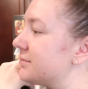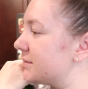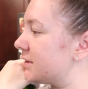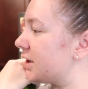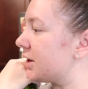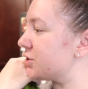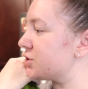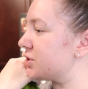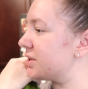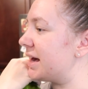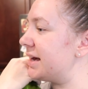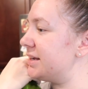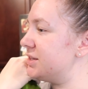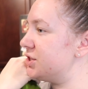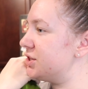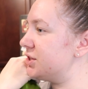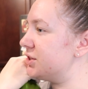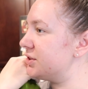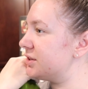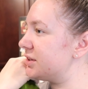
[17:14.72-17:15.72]
gosh,
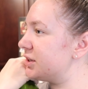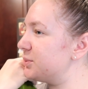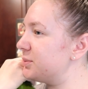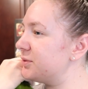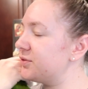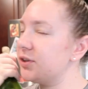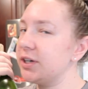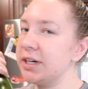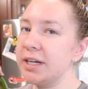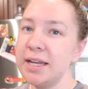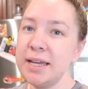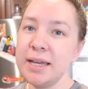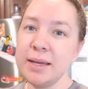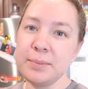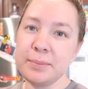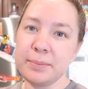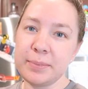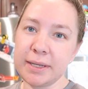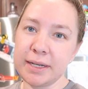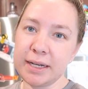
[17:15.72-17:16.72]
last year or the year before,
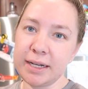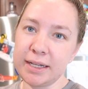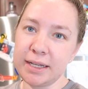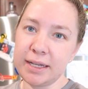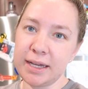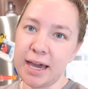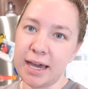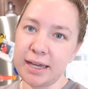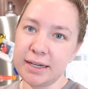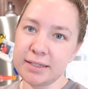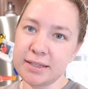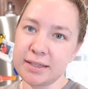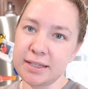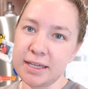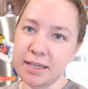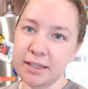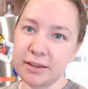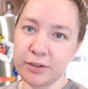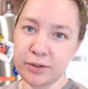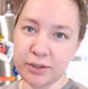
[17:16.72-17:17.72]
but at
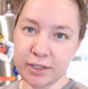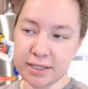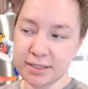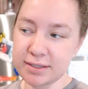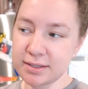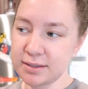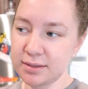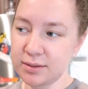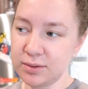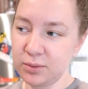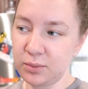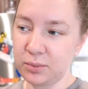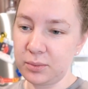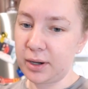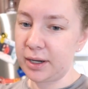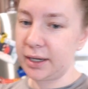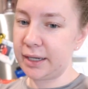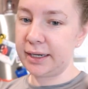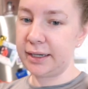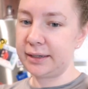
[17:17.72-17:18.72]
the Lukas
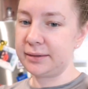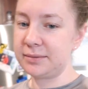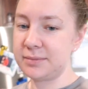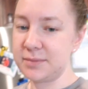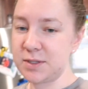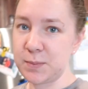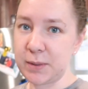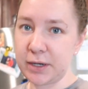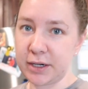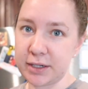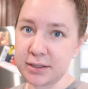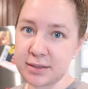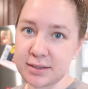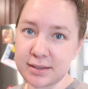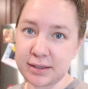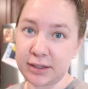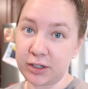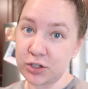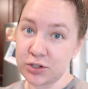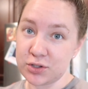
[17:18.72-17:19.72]
Wine
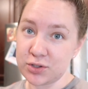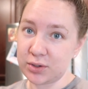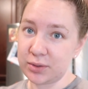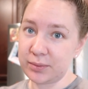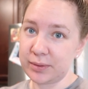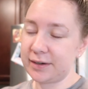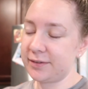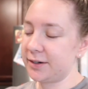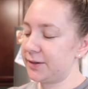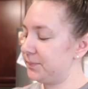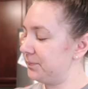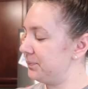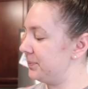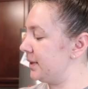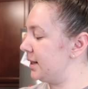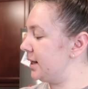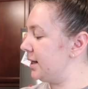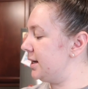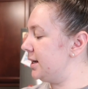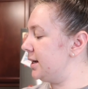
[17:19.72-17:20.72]
Spirits Liquor Store, whatever.
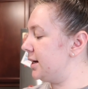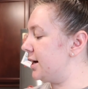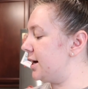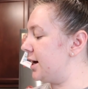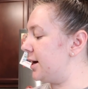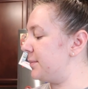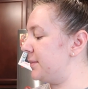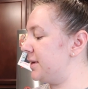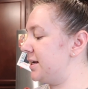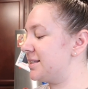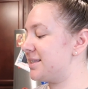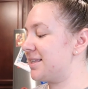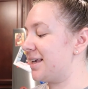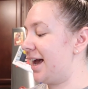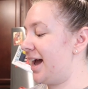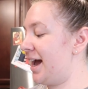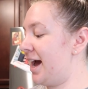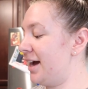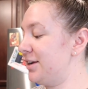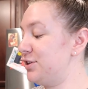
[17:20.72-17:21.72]
Um, it's a
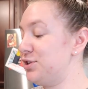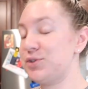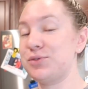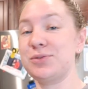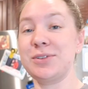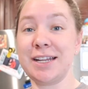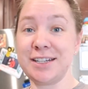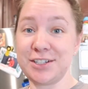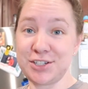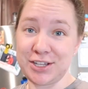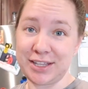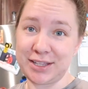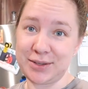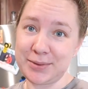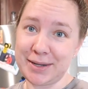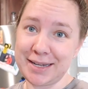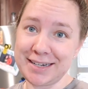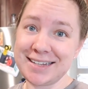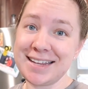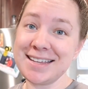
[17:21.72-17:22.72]
Hatch red chili
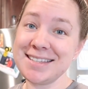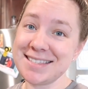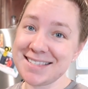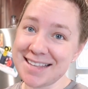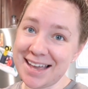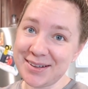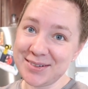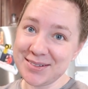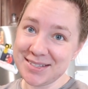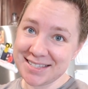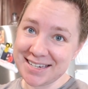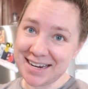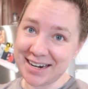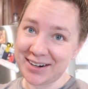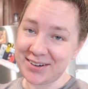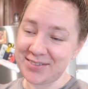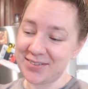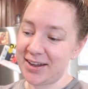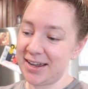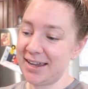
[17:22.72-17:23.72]
wine. Sounds
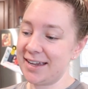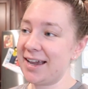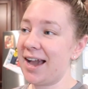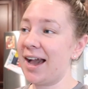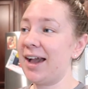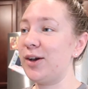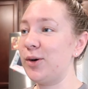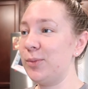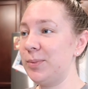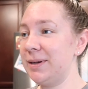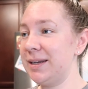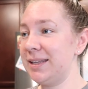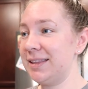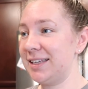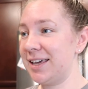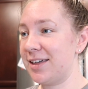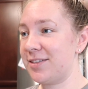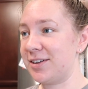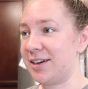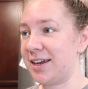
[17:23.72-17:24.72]
terrifying. I opened it
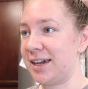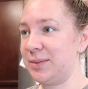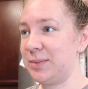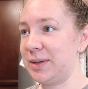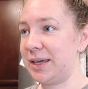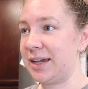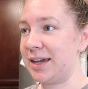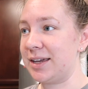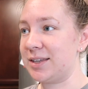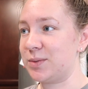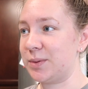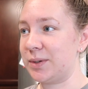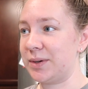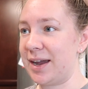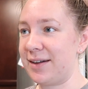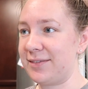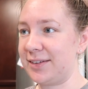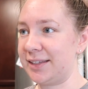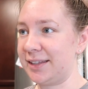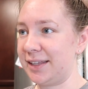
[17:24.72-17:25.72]
the other night because we were
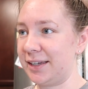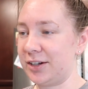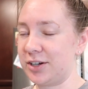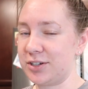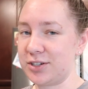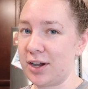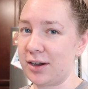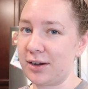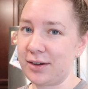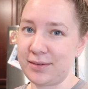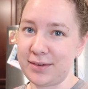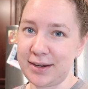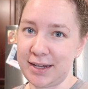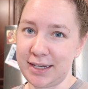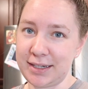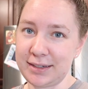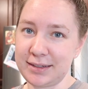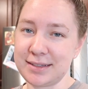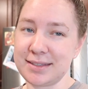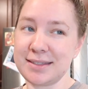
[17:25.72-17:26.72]
having like our taco
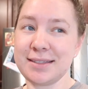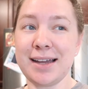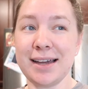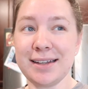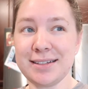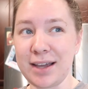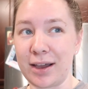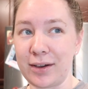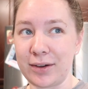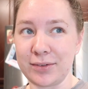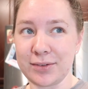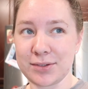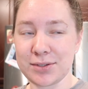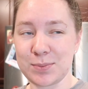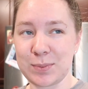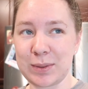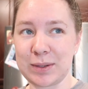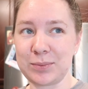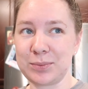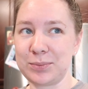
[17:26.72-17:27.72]
night. Not tacos,
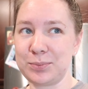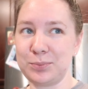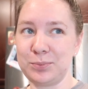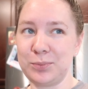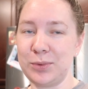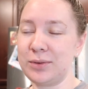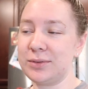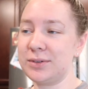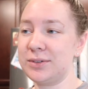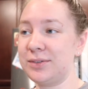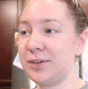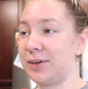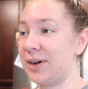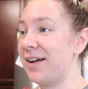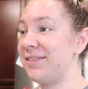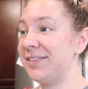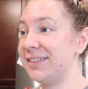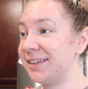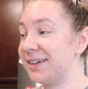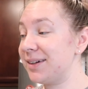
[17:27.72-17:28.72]
but we were, we were
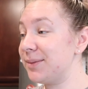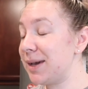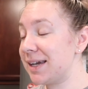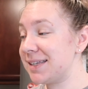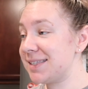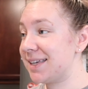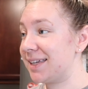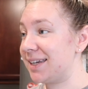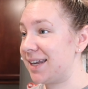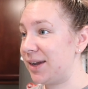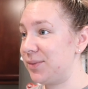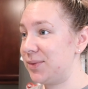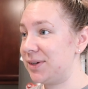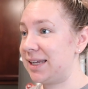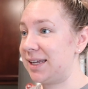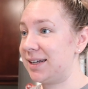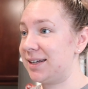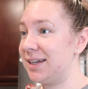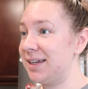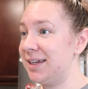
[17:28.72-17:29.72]
having like a Mexican night. We
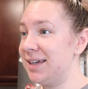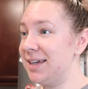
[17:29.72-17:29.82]
did